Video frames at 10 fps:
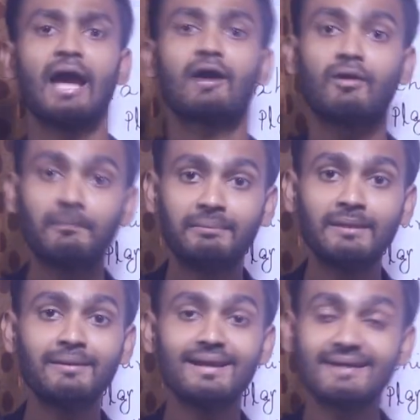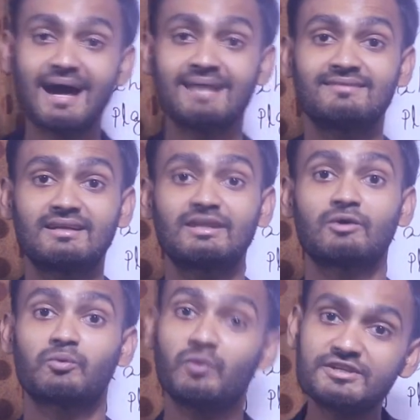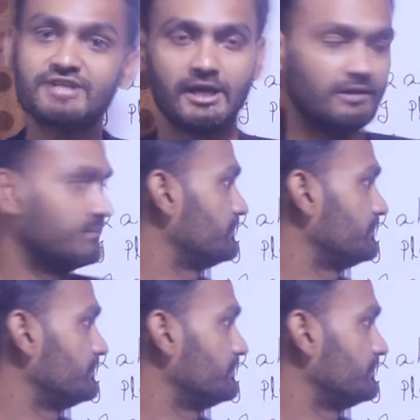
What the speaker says: A compliment answers the question